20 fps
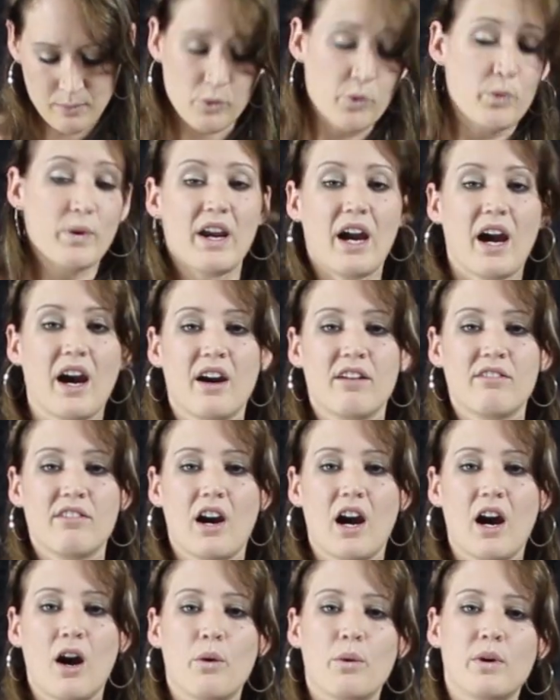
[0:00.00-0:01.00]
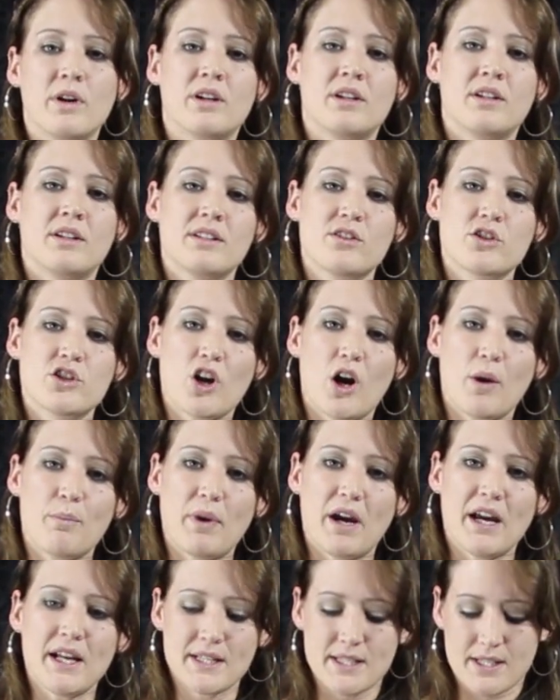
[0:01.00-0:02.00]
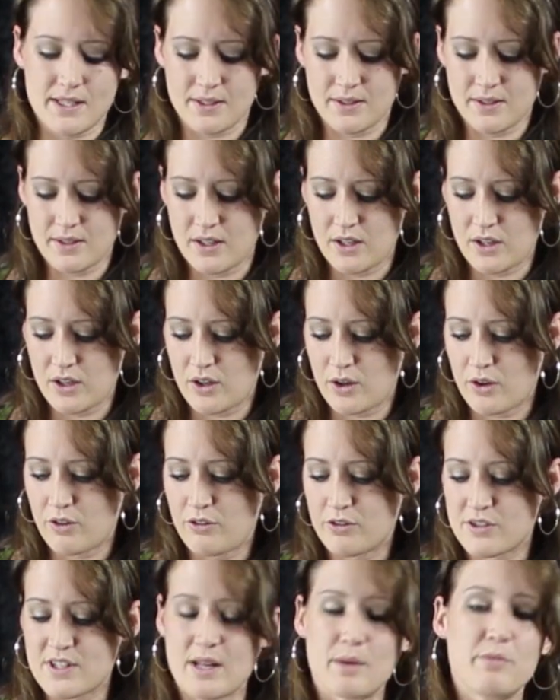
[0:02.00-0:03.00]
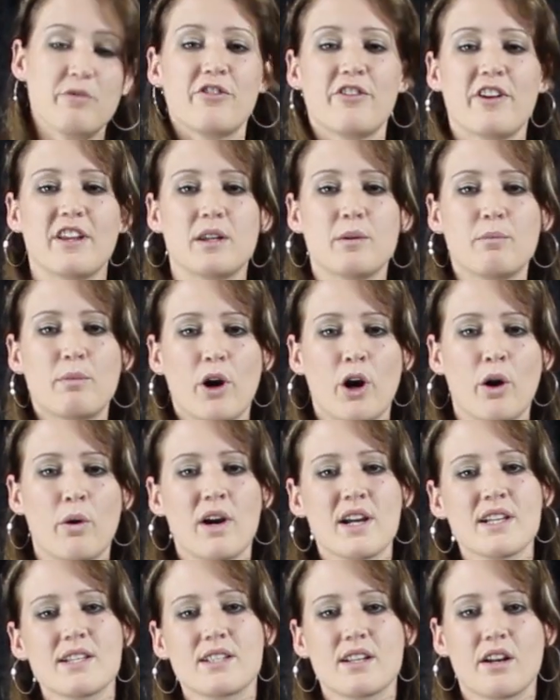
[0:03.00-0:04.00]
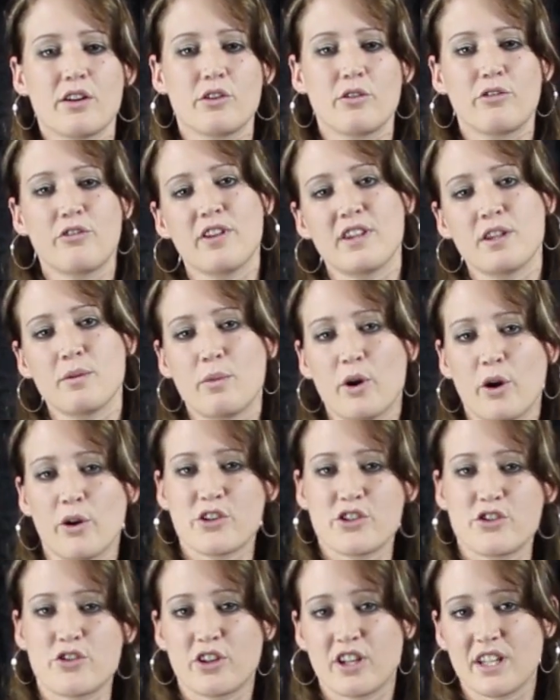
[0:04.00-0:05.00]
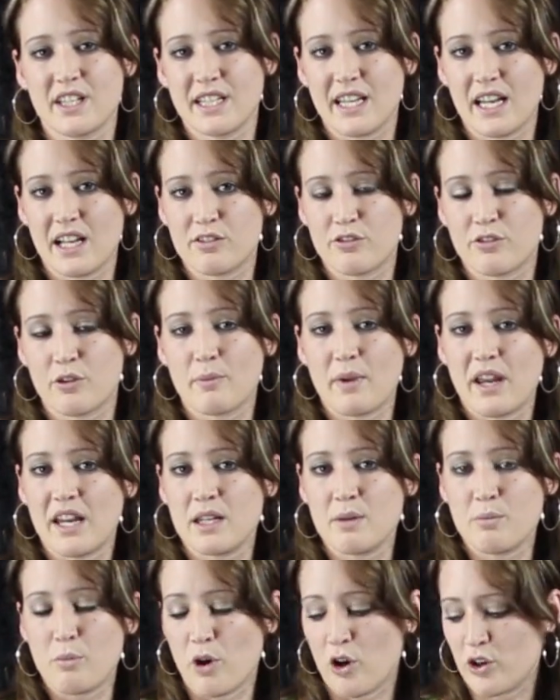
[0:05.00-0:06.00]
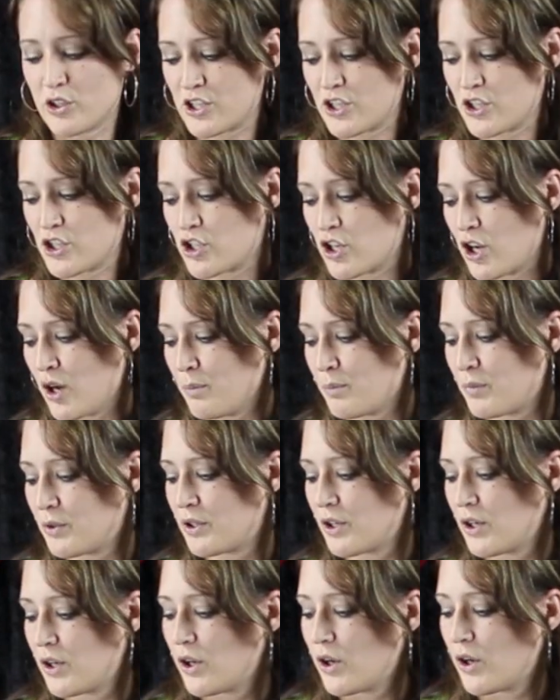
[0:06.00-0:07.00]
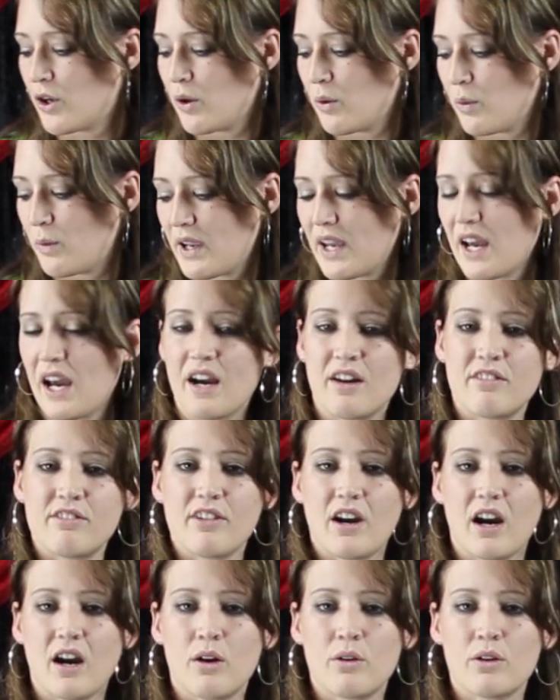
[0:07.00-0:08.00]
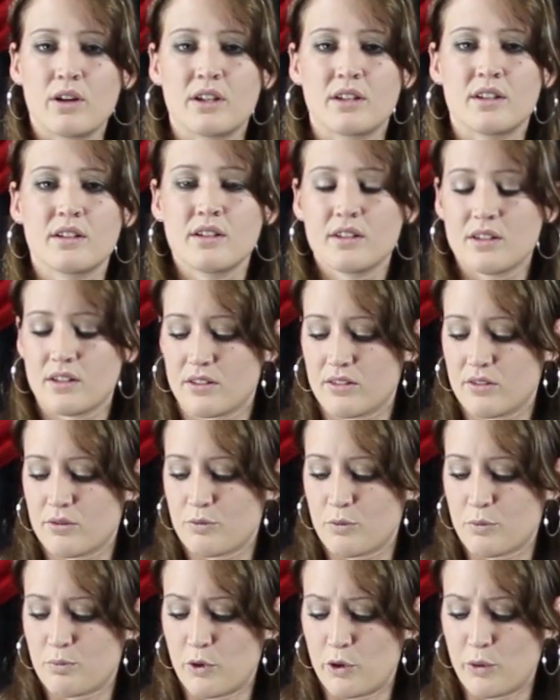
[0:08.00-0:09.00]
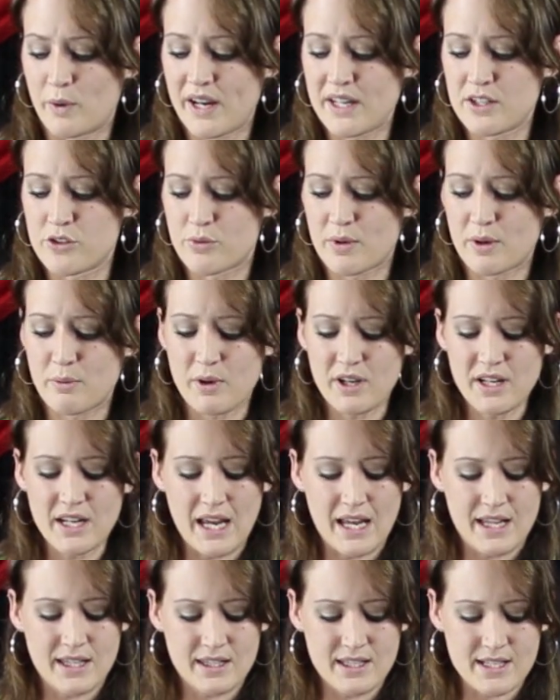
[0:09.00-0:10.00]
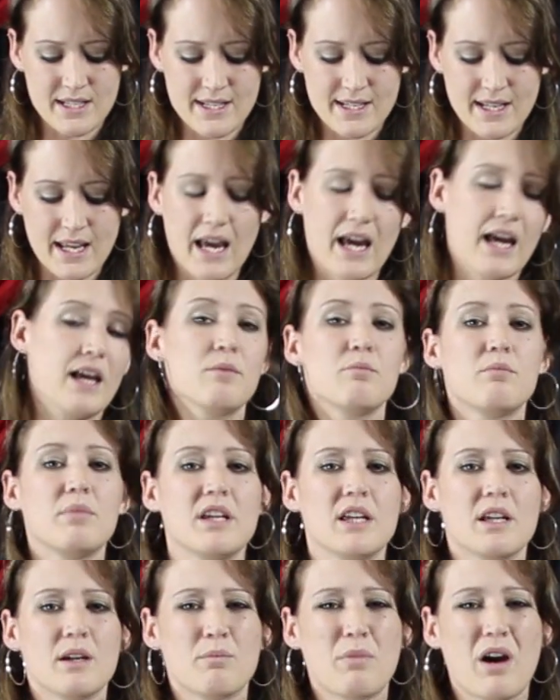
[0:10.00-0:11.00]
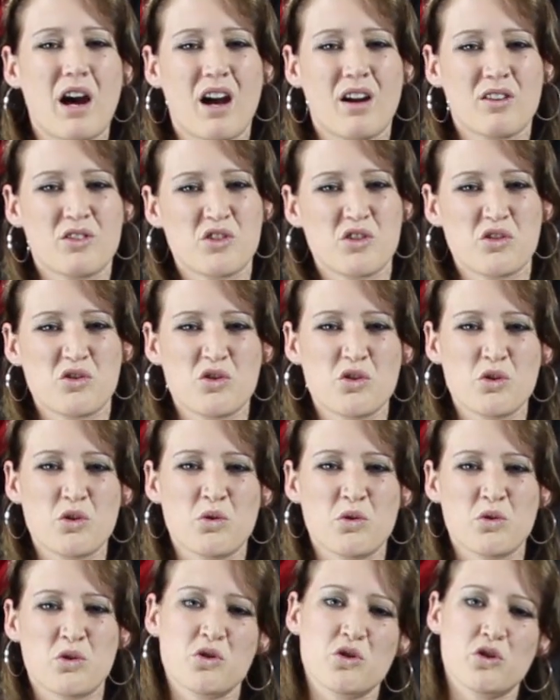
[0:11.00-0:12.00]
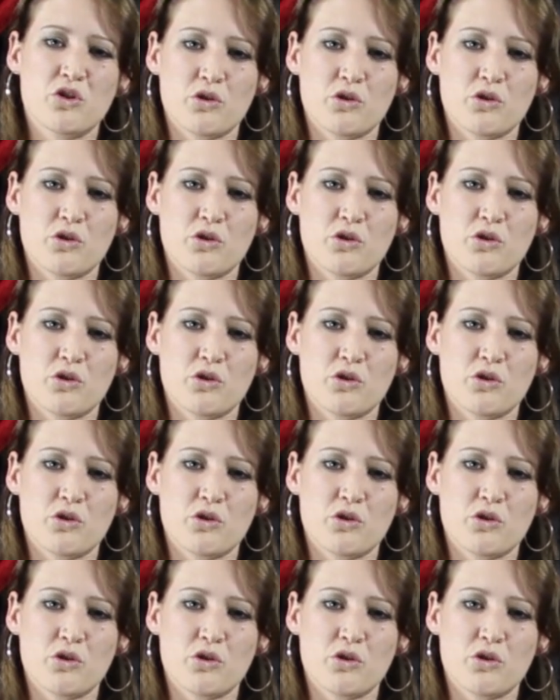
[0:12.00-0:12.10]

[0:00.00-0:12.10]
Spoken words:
We have our top hat, some feather boas. Now your feather boas you can get from any party shop. We have our red ribbon, and this can be about 2 to